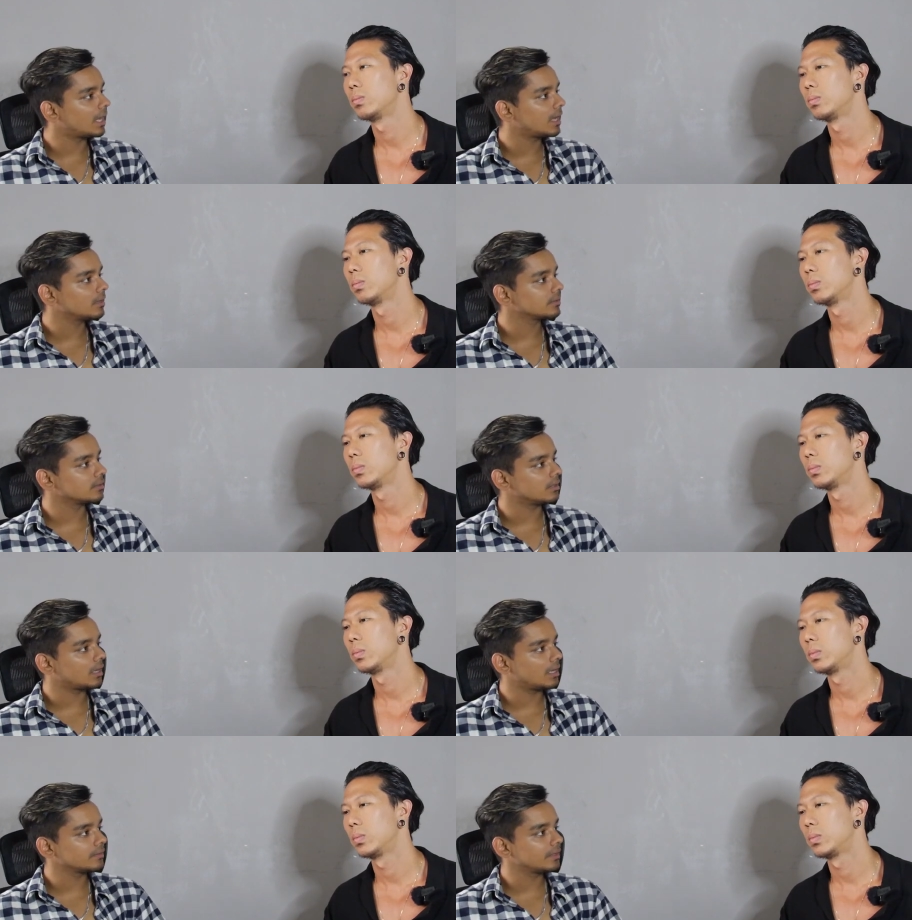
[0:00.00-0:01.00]
Speaker 1: are
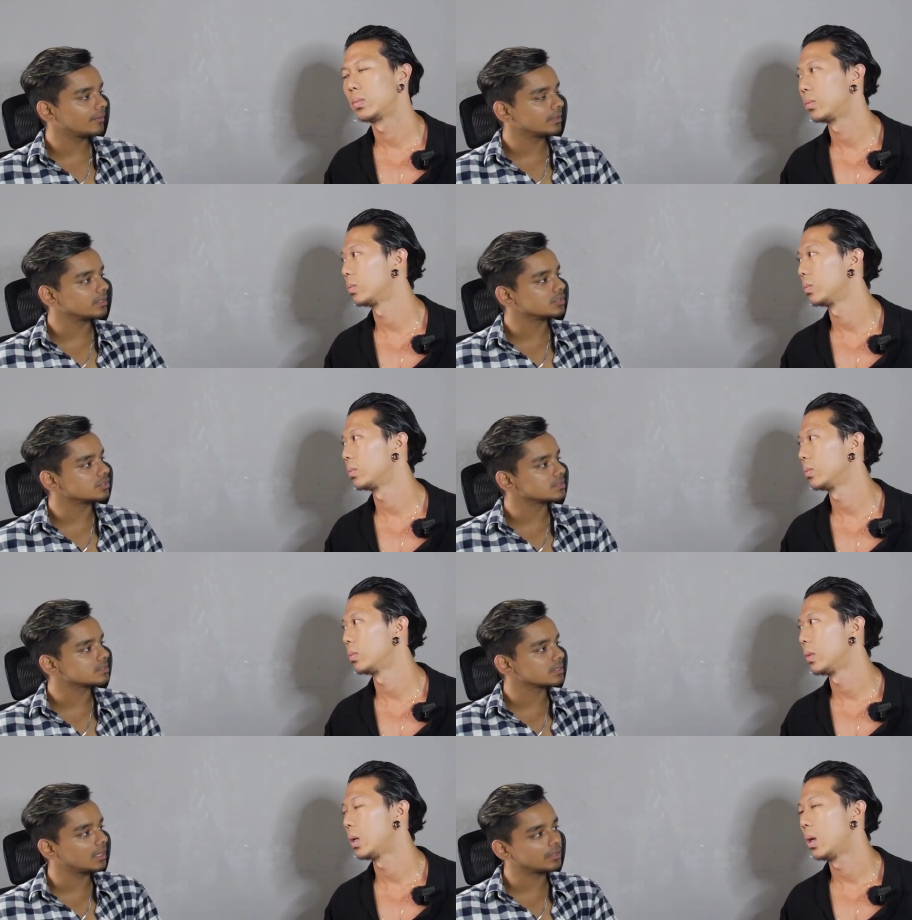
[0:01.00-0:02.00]
there
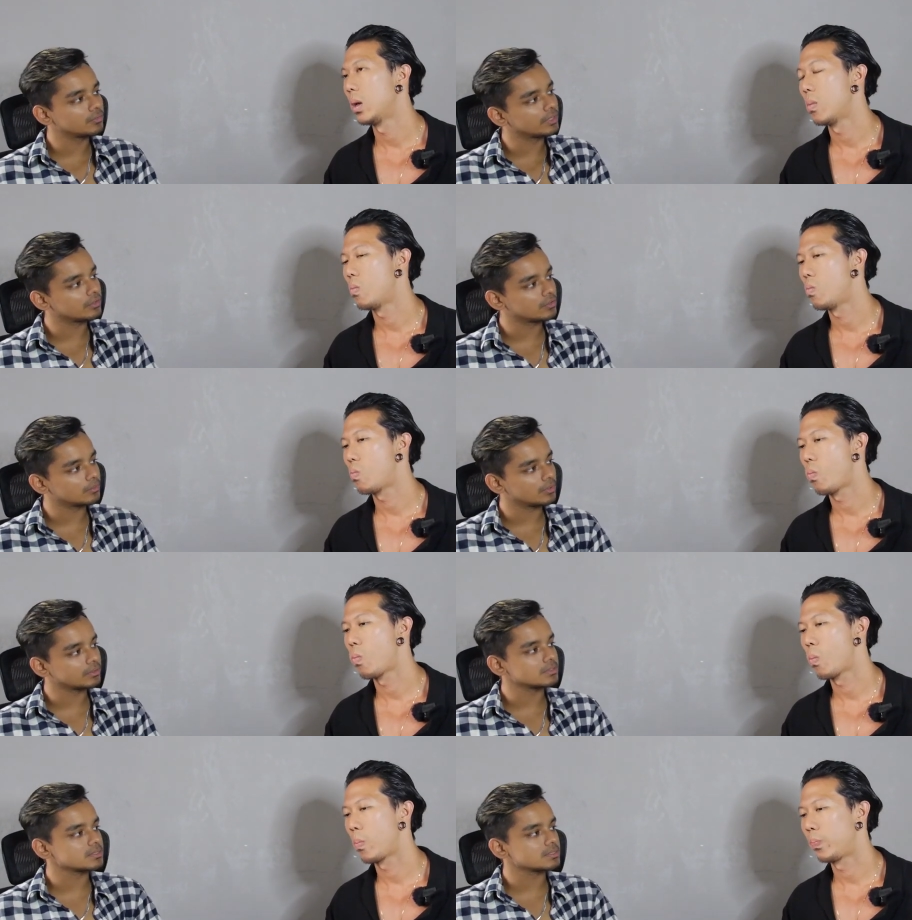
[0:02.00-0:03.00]
regulations? I don't really know about
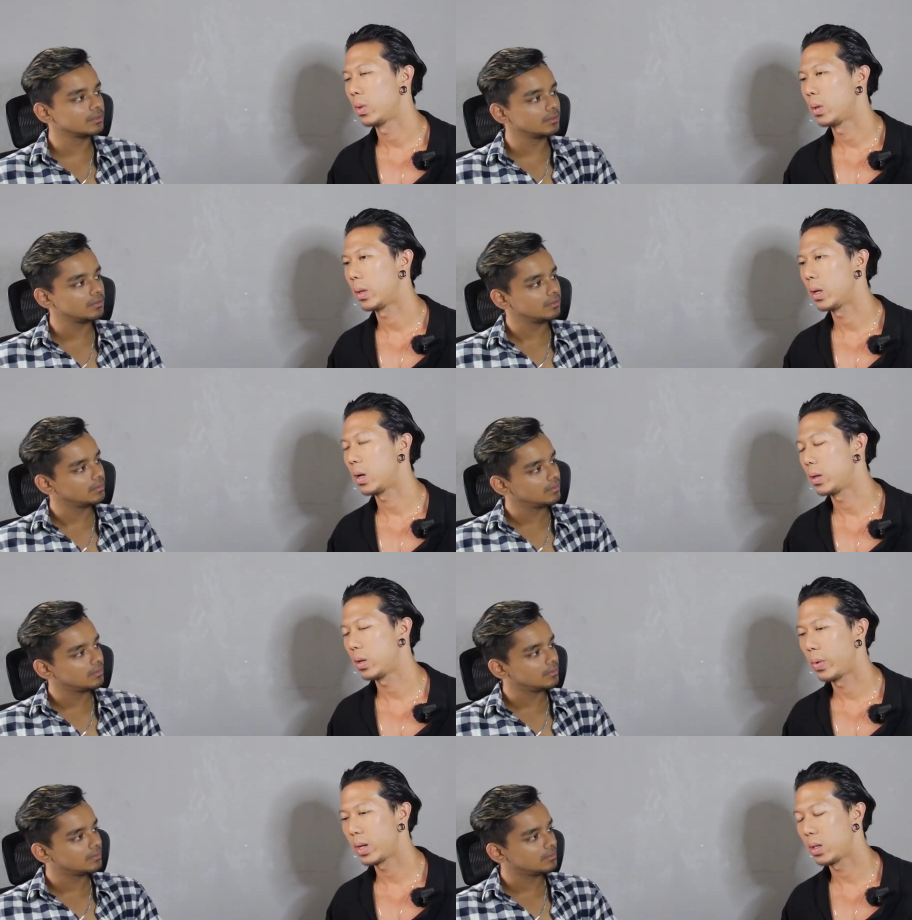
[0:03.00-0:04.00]
this.
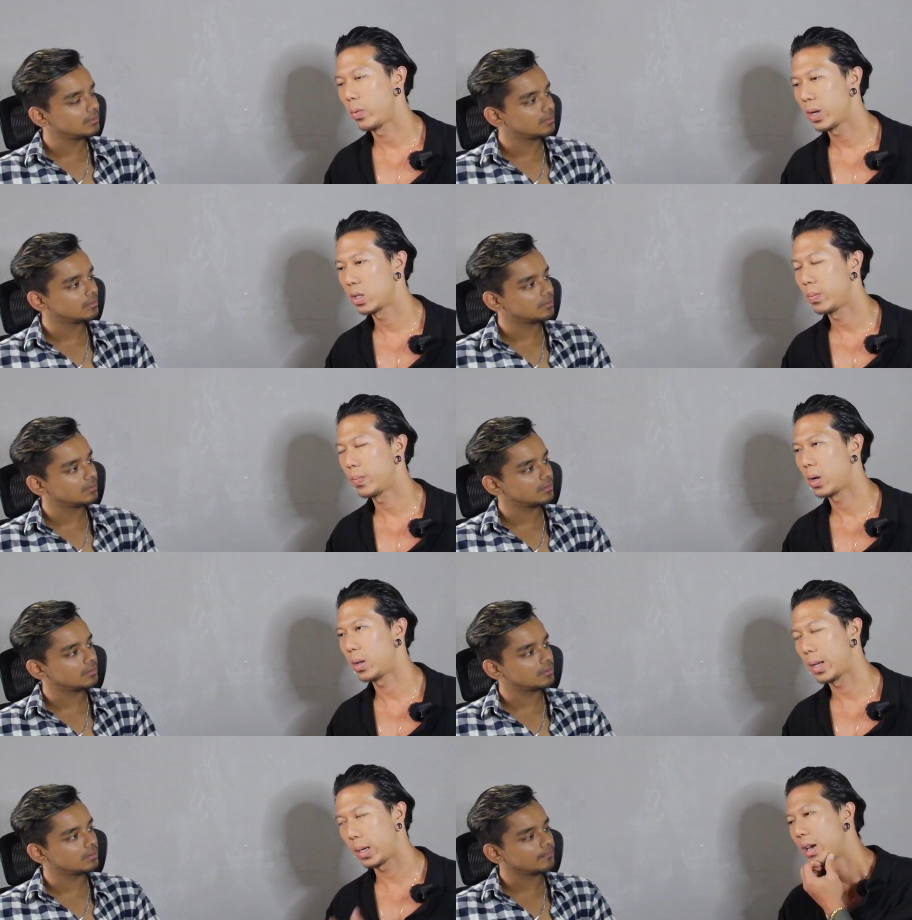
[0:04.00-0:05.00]
Speaker 2: the western
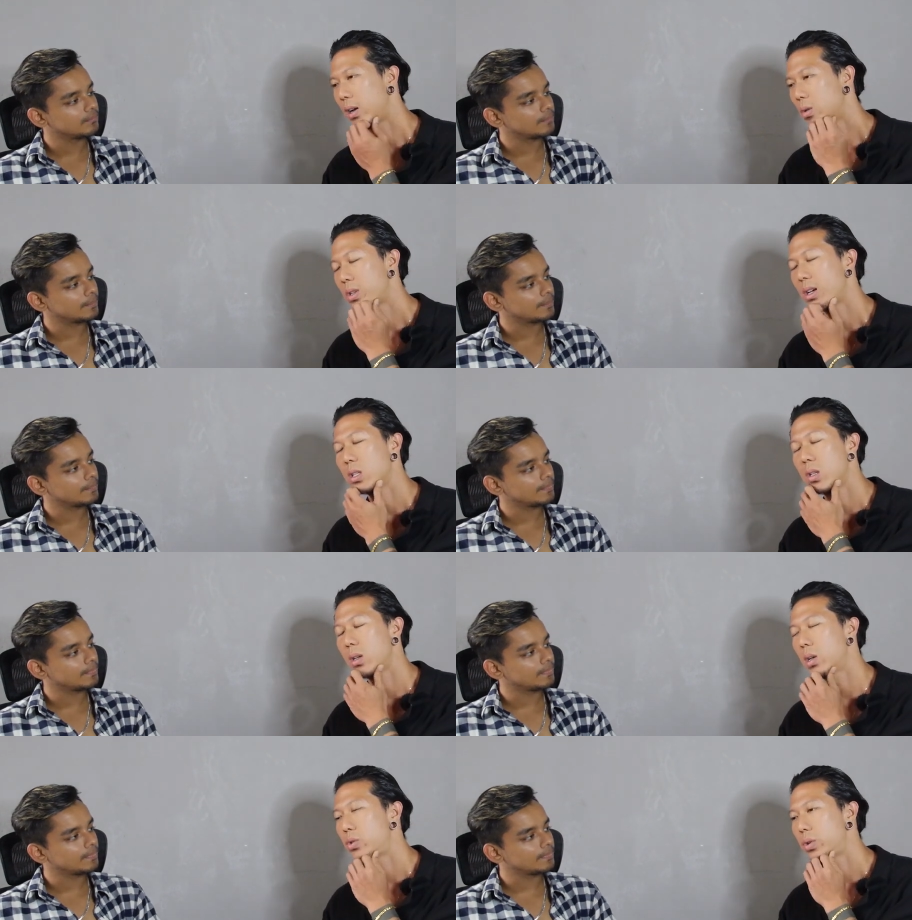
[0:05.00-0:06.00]
part, like Anglo-Saxon
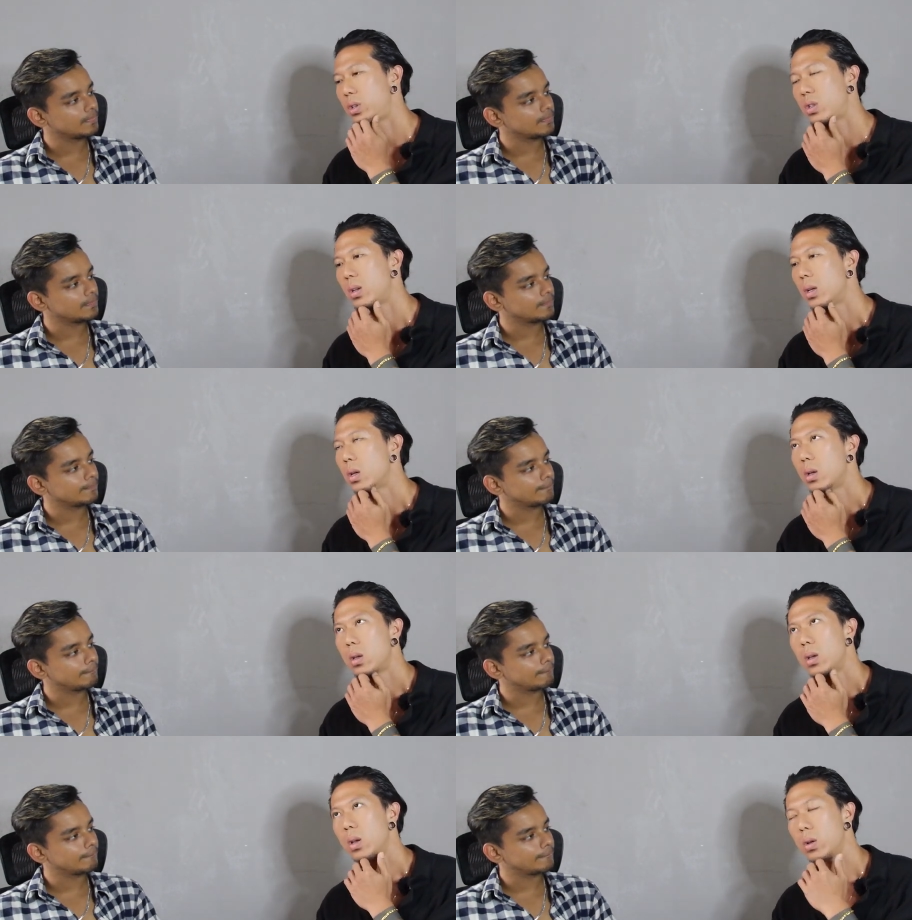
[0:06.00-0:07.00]
countries,
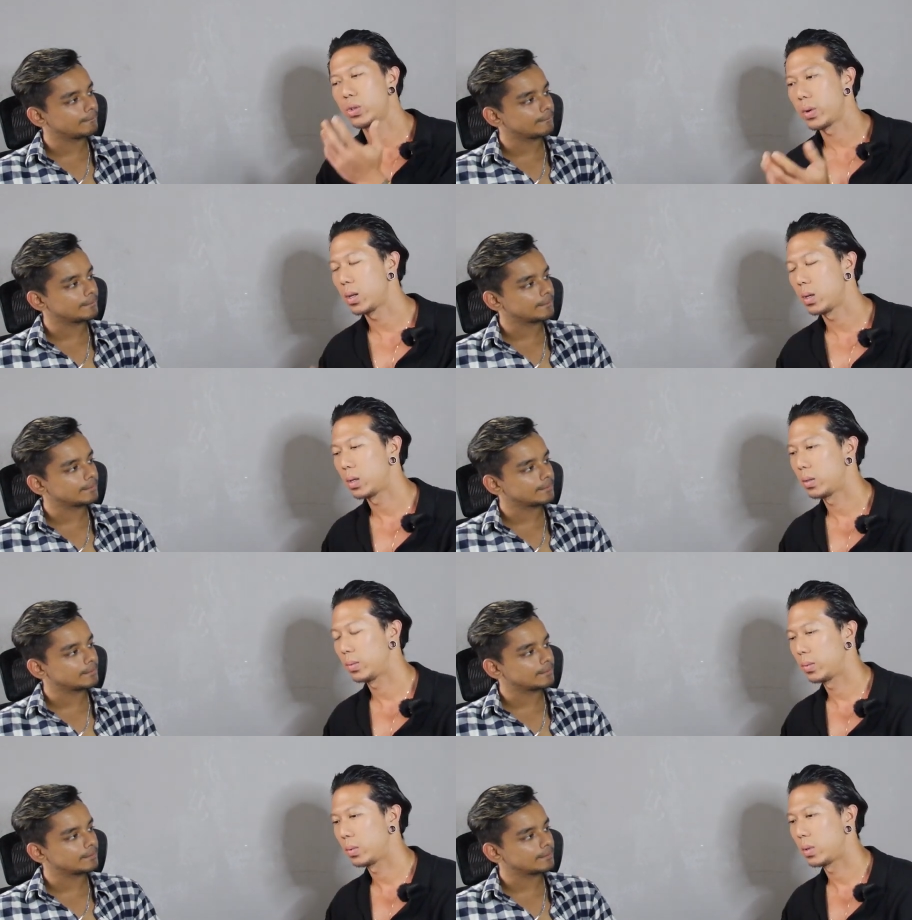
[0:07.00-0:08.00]
Australia,
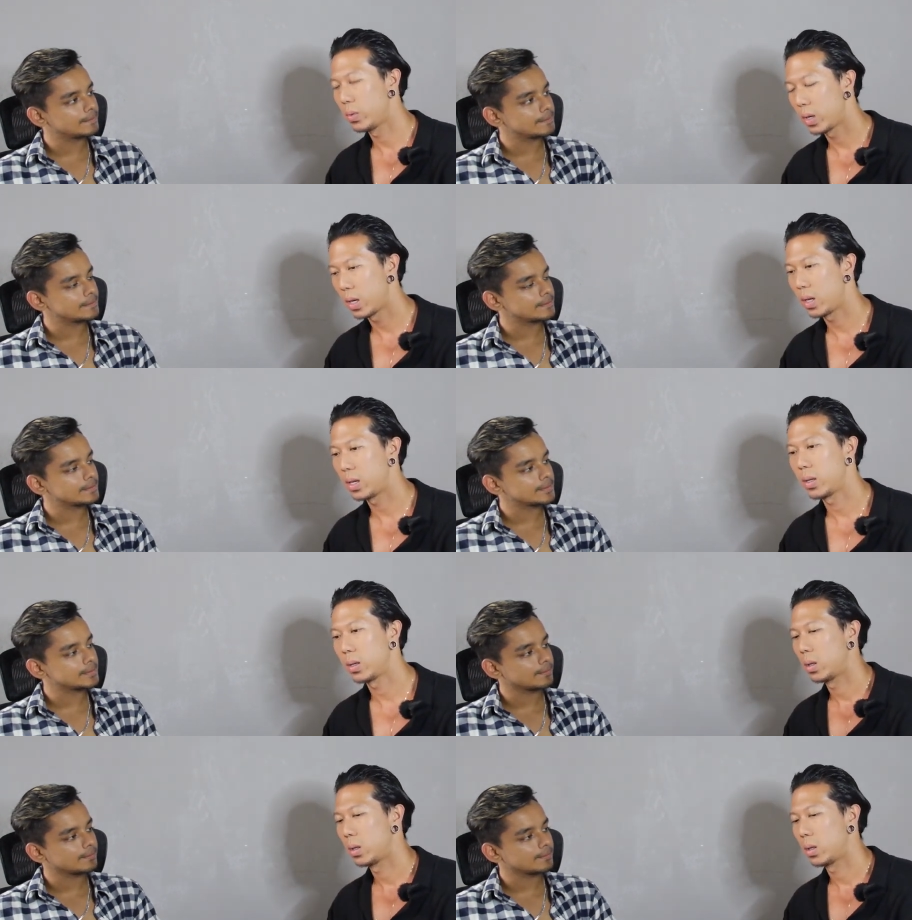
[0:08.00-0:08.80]
UK,